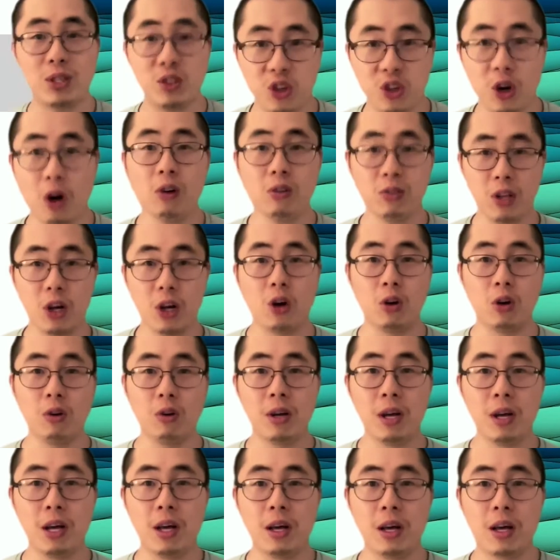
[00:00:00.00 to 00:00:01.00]
we don't
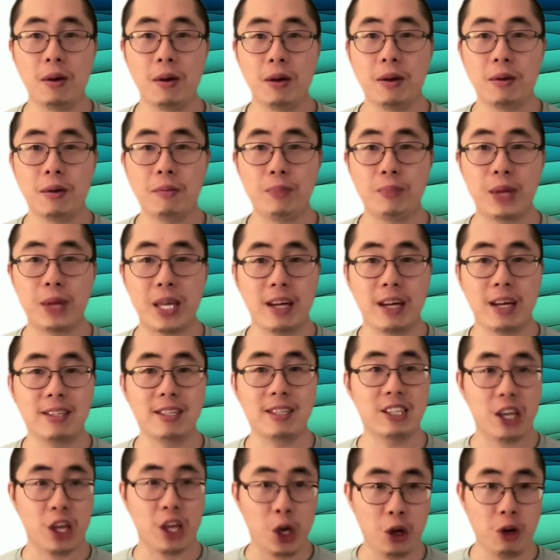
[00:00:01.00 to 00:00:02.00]
know because the
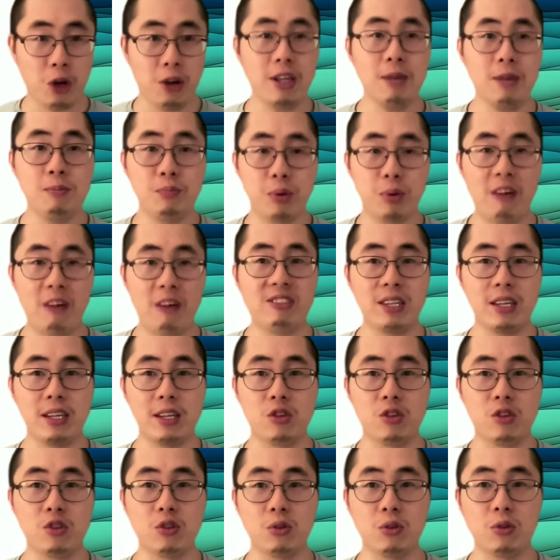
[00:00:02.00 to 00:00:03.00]
security and privacy
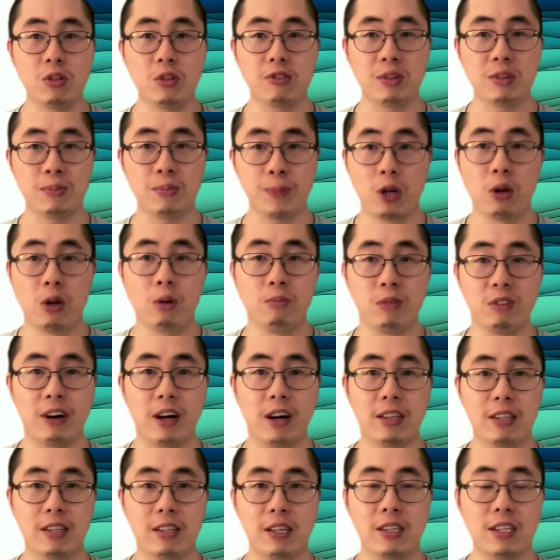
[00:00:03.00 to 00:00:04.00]
issues of smart home
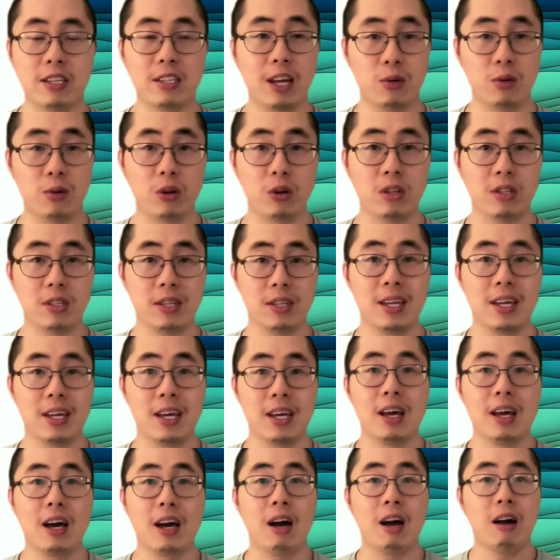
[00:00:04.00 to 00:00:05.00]
devices and networks
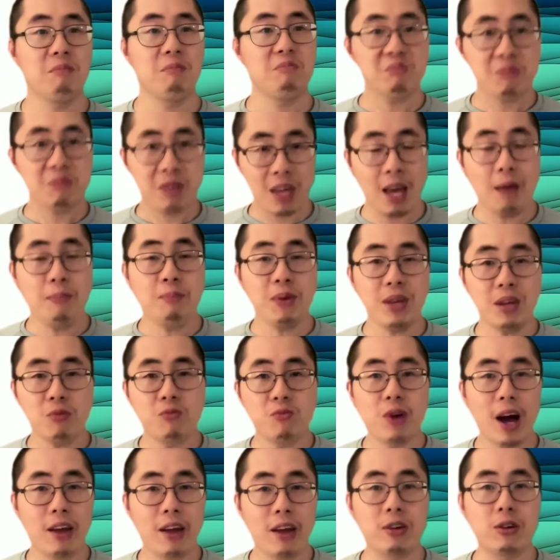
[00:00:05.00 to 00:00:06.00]
can be
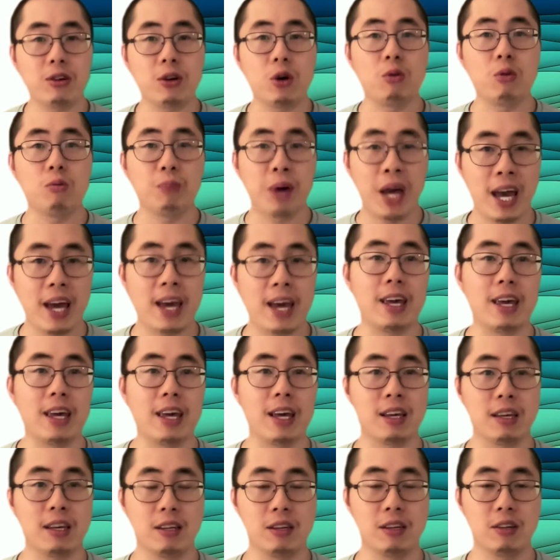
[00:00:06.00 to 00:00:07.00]
rather
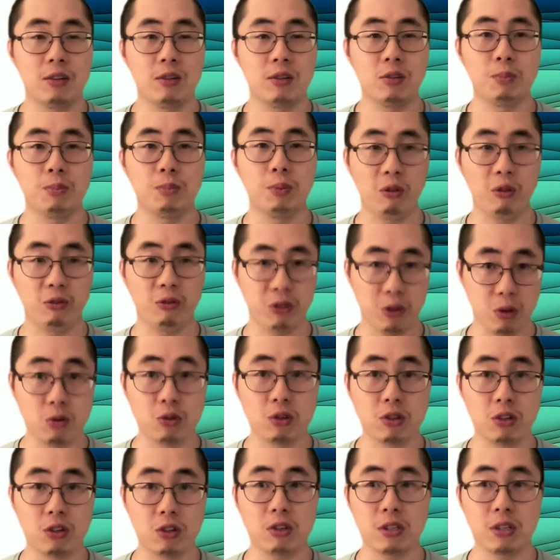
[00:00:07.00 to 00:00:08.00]
opaque to both
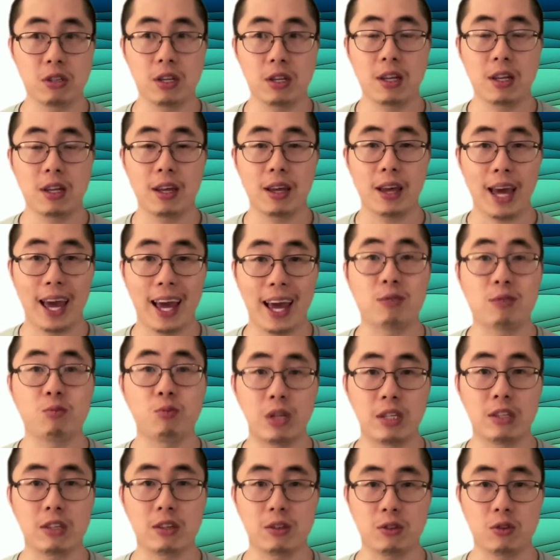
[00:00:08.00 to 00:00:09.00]
users and
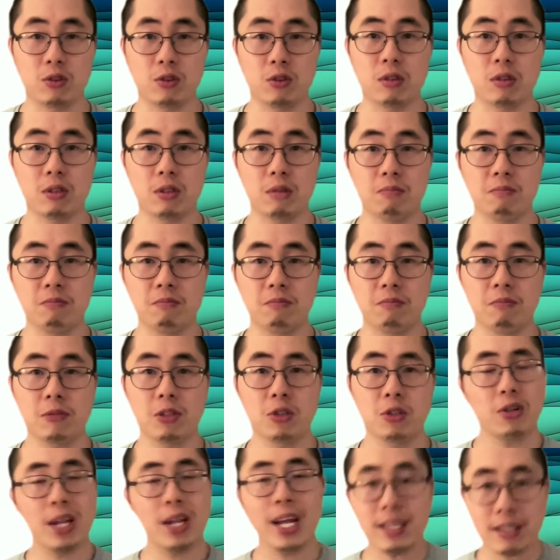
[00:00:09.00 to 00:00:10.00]
researchers.
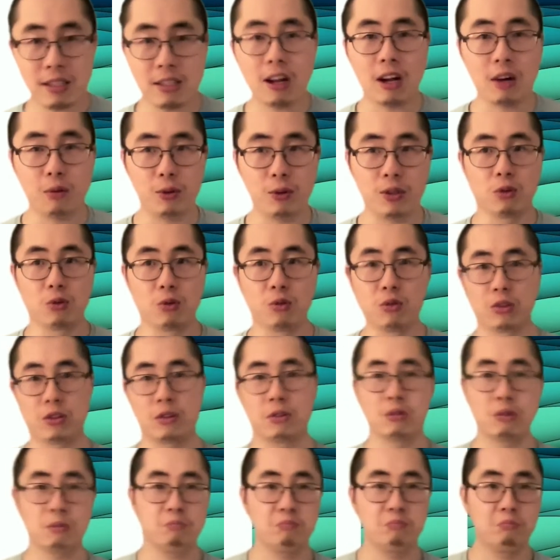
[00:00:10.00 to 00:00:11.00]
So let's start with
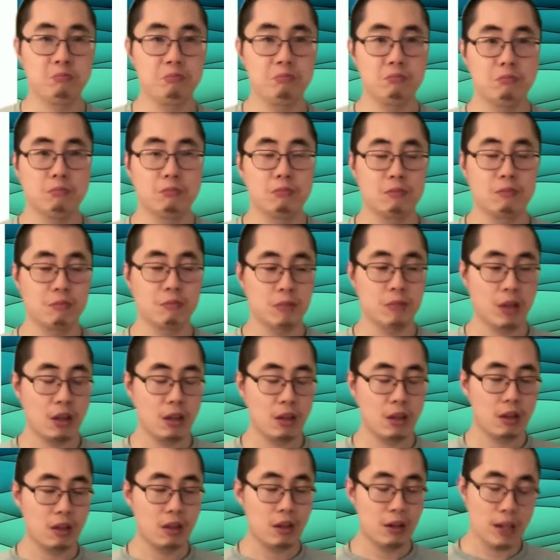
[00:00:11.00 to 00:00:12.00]
users.
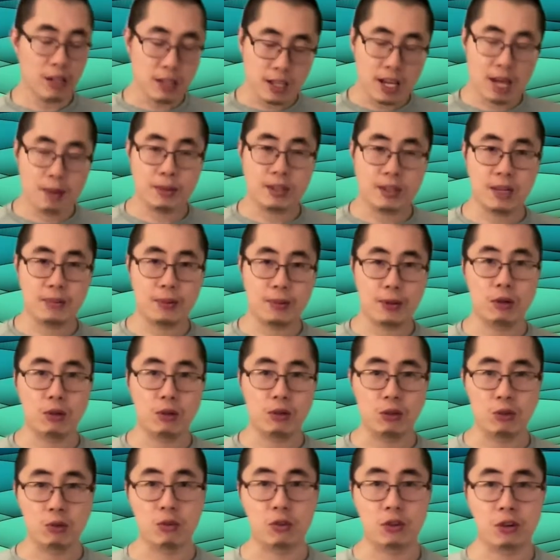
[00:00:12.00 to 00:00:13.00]
Let's say I'm a typical
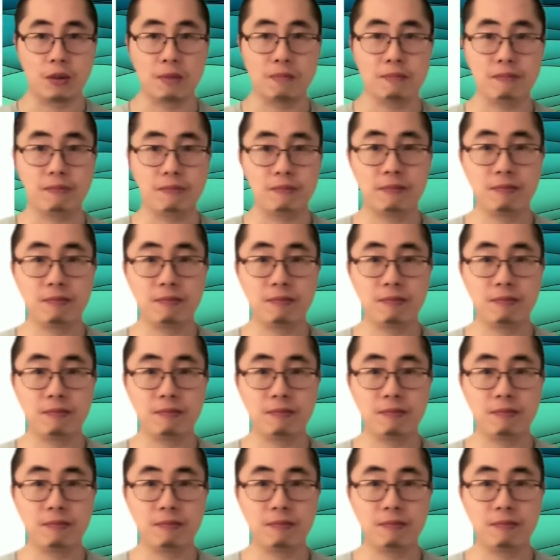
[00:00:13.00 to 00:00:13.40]
user.